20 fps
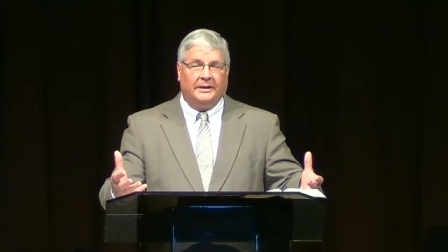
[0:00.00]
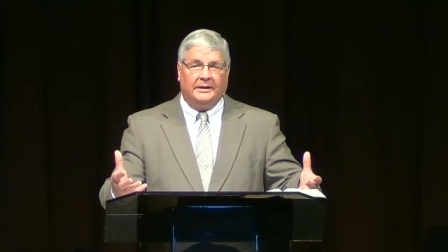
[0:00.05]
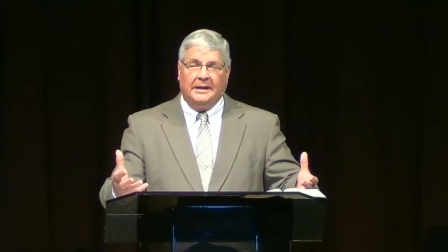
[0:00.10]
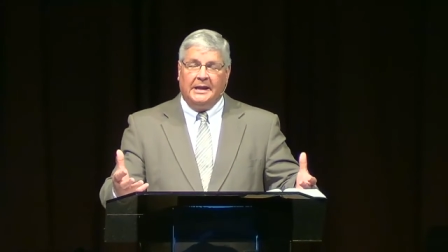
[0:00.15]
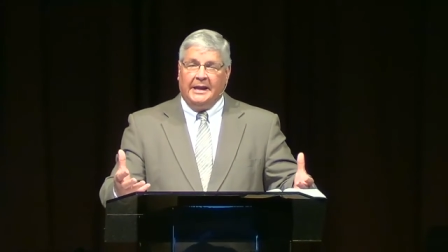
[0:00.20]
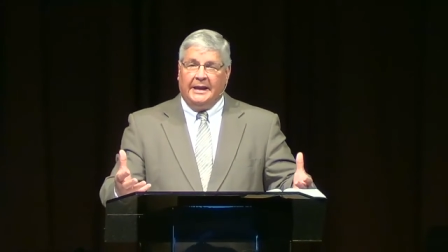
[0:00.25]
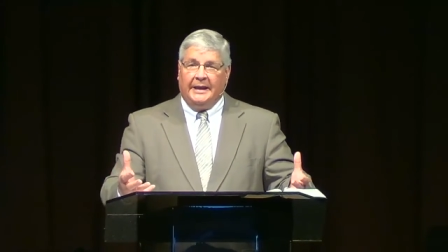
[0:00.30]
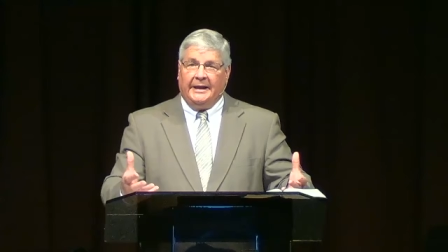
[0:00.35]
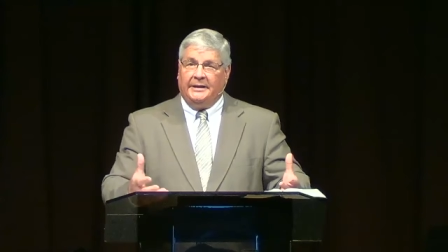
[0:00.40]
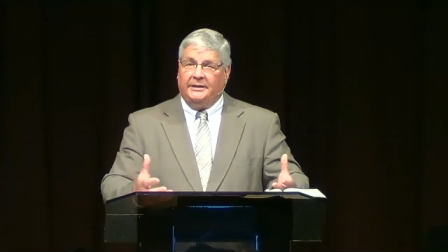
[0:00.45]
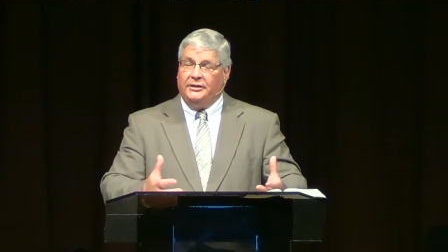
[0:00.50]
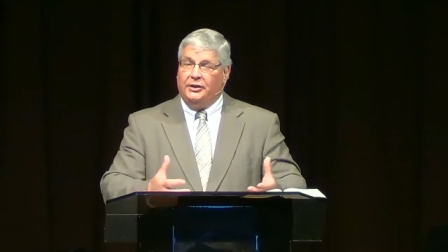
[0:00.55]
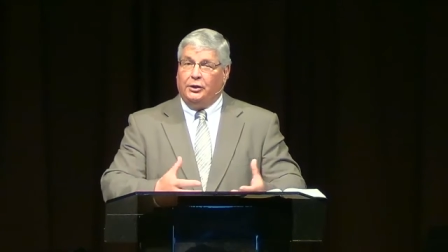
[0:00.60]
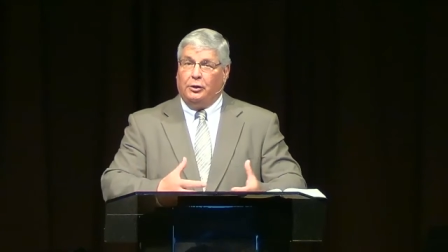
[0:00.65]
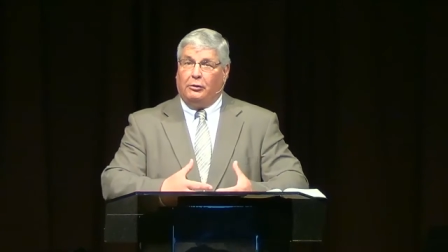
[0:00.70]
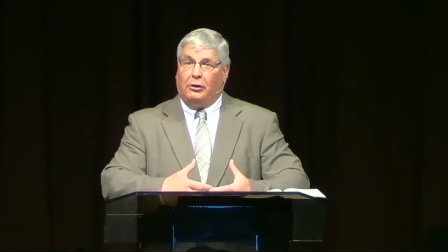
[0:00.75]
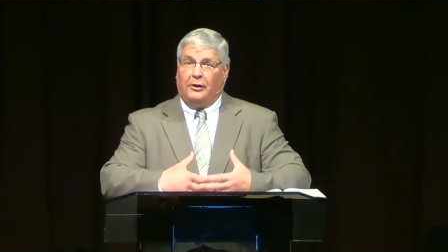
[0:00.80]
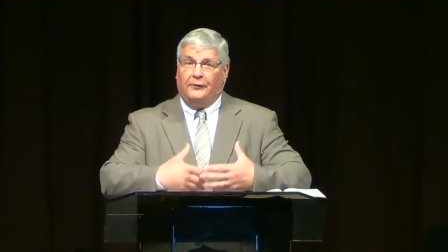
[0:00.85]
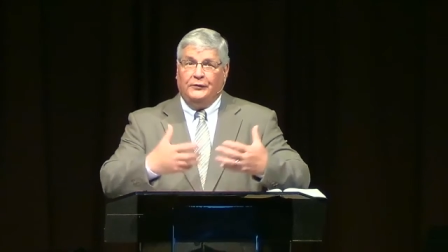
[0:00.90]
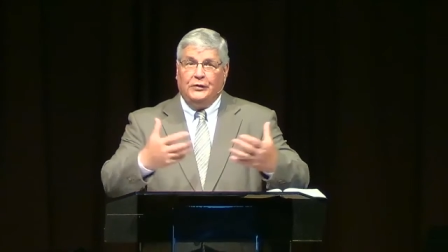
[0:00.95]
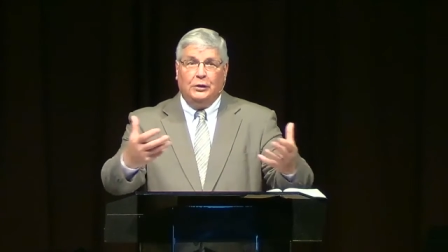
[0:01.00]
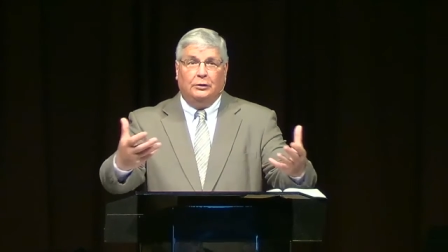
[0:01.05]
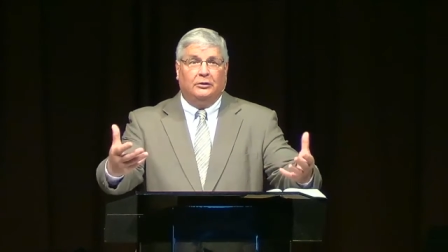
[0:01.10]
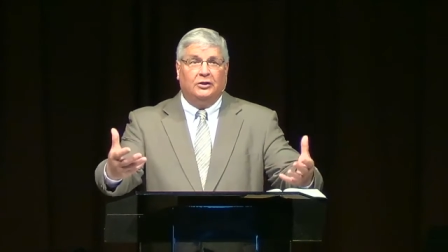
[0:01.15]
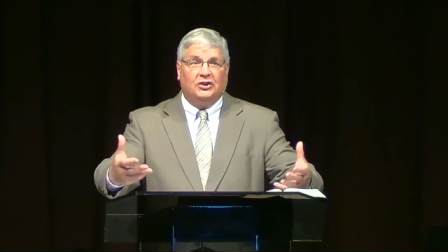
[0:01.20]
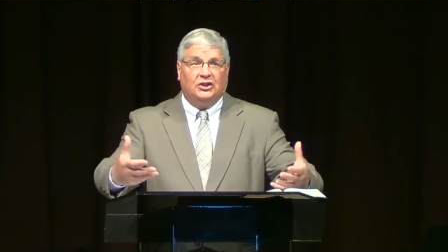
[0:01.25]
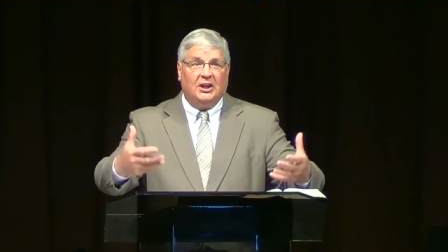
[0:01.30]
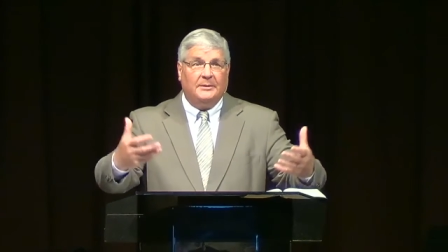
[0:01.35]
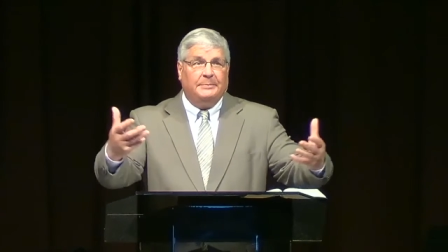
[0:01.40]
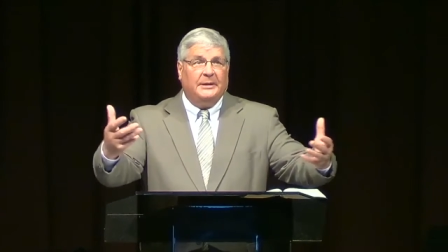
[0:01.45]
And, and, you know, our
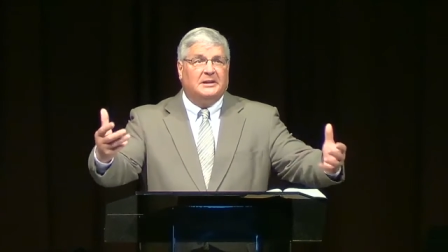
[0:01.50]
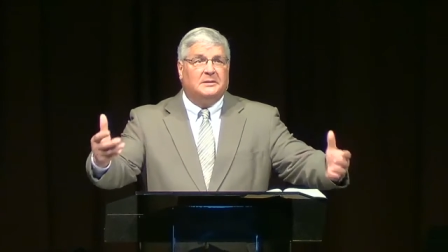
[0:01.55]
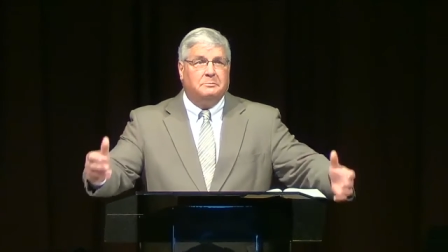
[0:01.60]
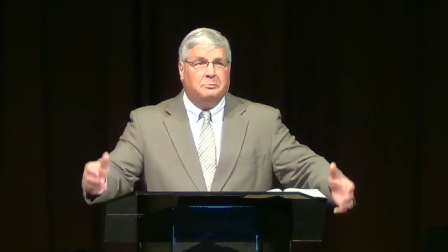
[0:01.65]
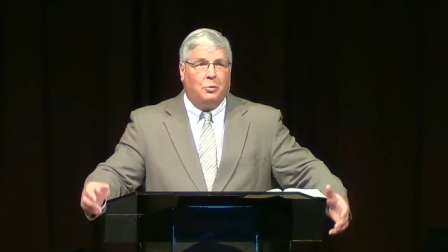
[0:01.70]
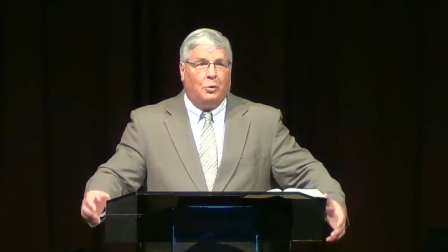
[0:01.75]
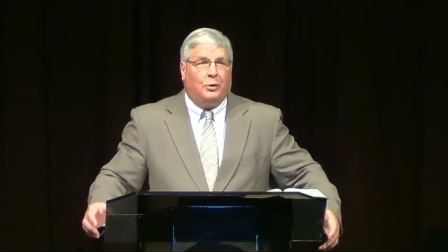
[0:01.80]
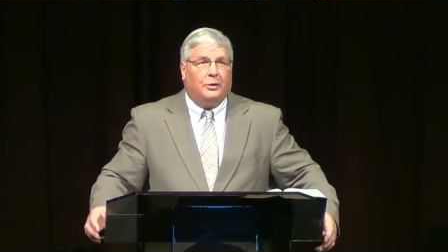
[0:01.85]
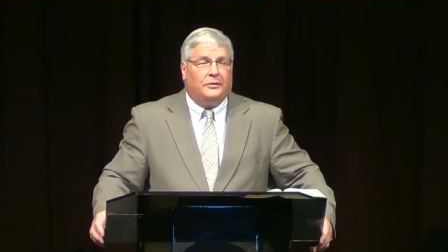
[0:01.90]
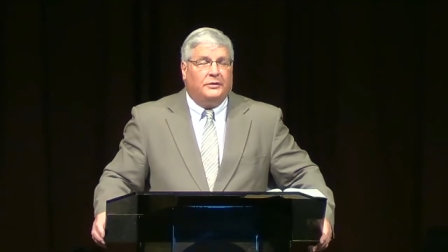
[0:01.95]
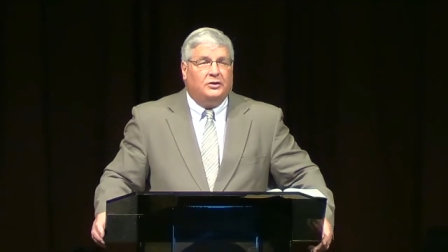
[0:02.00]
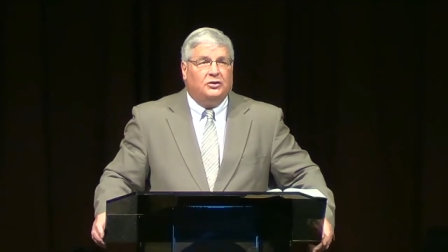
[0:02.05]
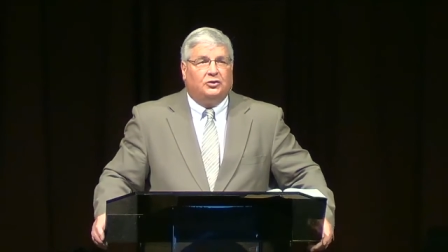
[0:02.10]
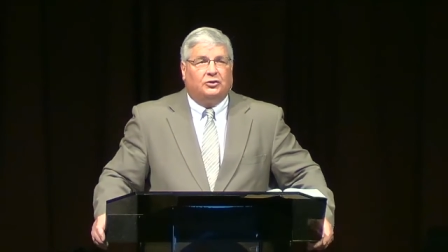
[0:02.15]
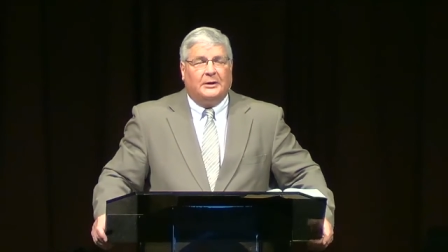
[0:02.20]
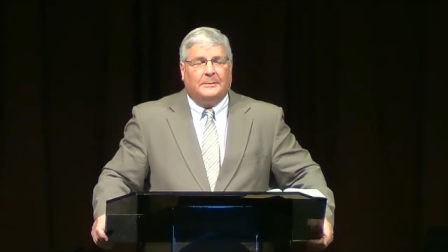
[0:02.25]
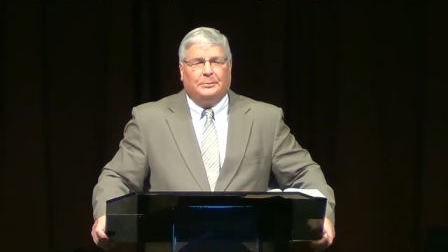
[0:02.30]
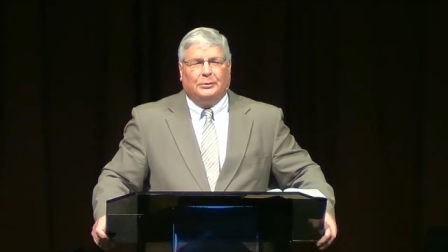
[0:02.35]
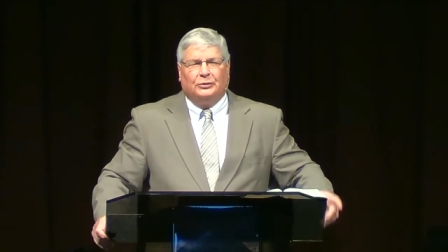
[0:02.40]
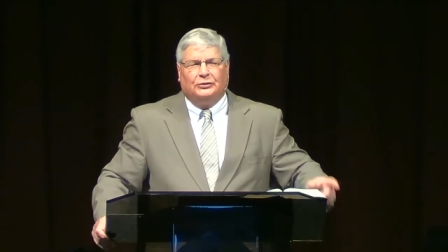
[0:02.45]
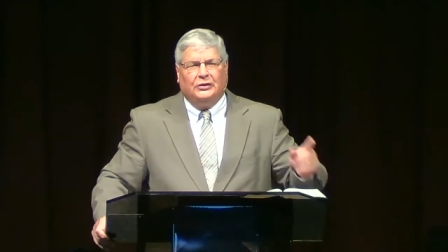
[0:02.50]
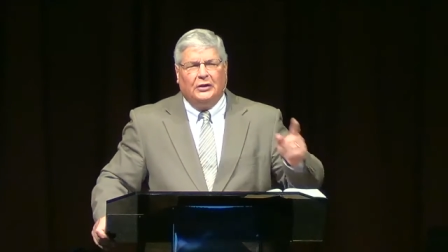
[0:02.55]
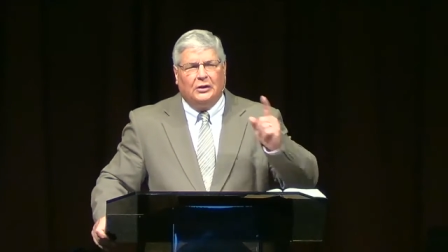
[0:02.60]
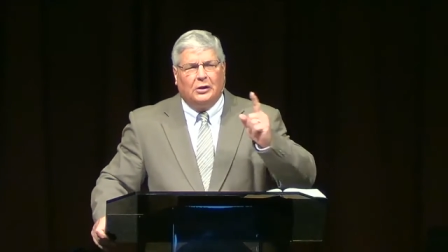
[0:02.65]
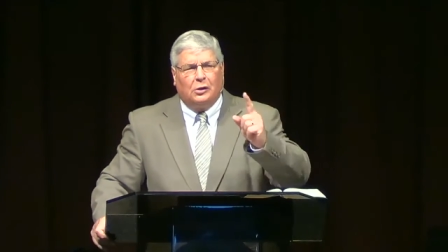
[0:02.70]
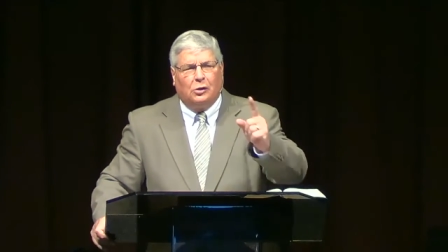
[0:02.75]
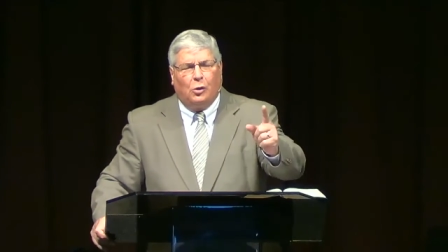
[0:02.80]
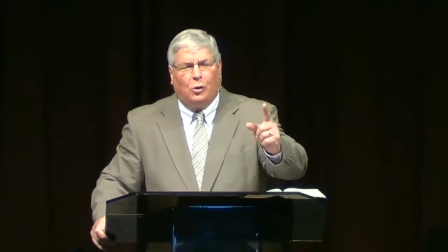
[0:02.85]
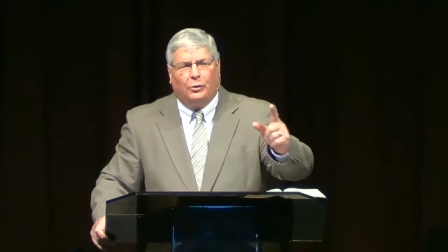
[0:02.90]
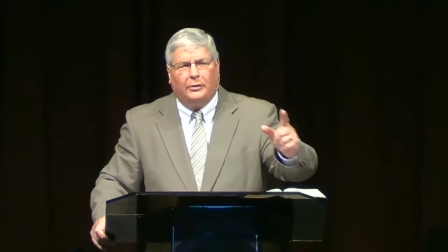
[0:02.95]
viewership has more than tripled to
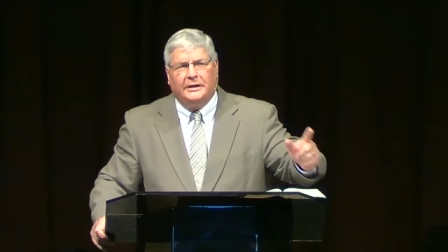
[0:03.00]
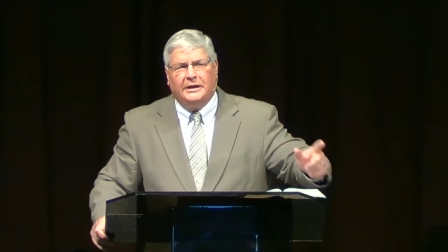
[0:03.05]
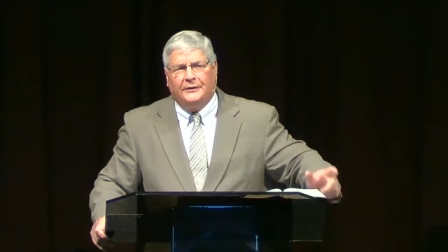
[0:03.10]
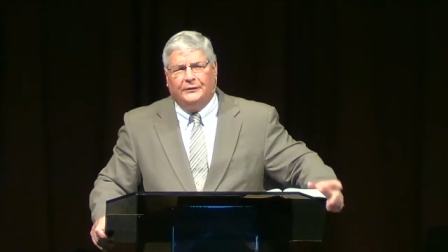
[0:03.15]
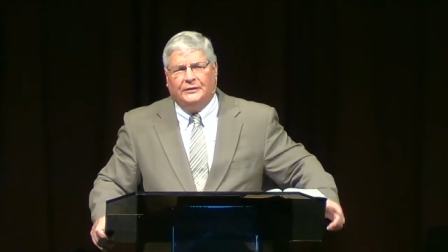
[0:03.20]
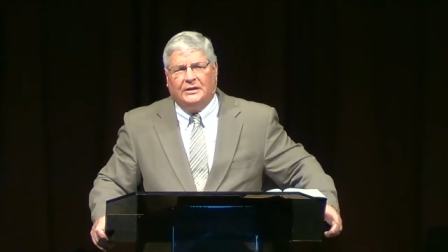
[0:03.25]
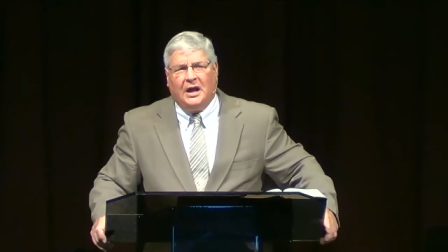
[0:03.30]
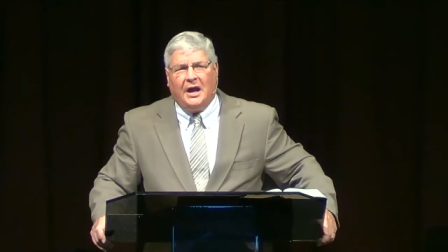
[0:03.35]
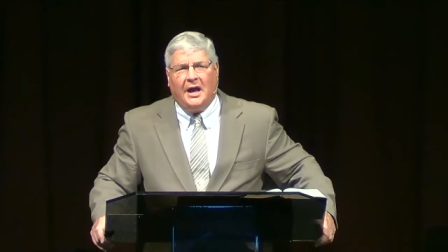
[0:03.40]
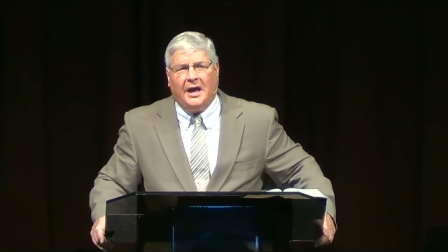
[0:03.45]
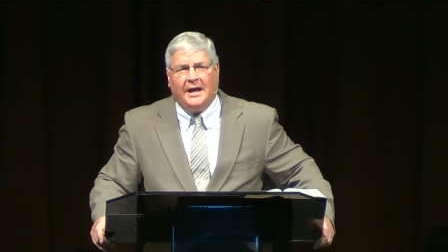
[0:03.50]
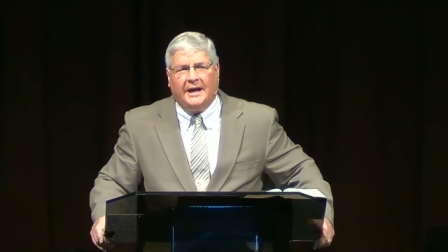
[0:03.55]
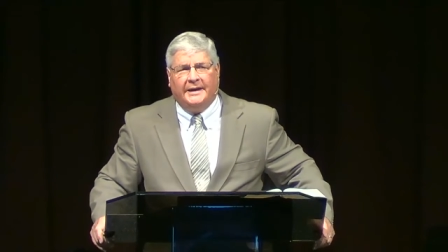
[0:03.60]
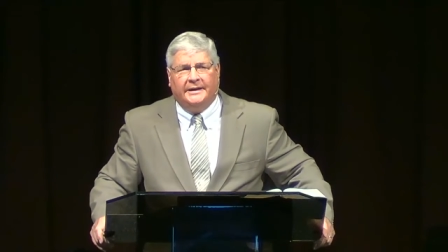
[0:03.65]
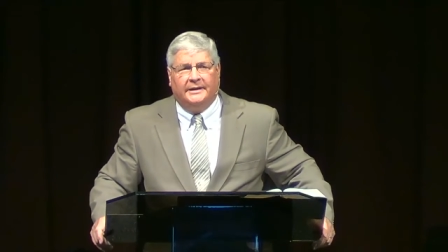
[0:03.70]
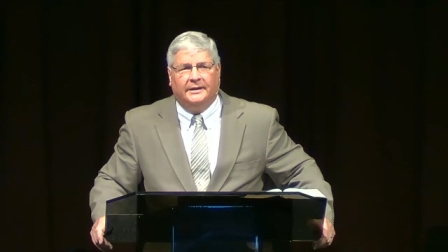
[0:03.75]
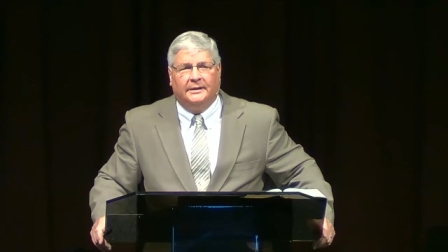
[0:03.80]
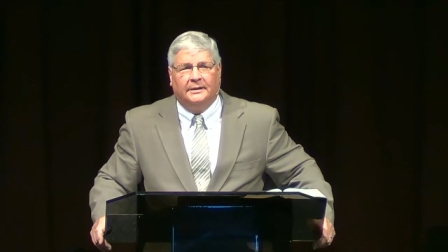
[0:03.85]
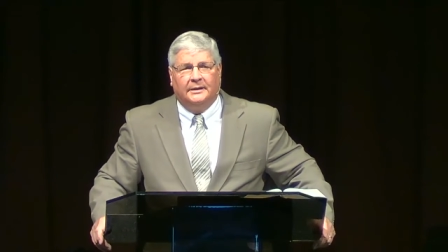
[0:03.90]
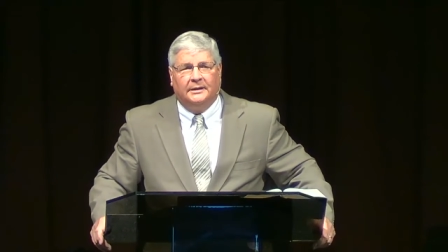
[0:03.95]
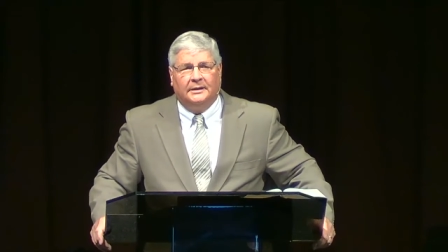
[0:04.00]
the glory of God.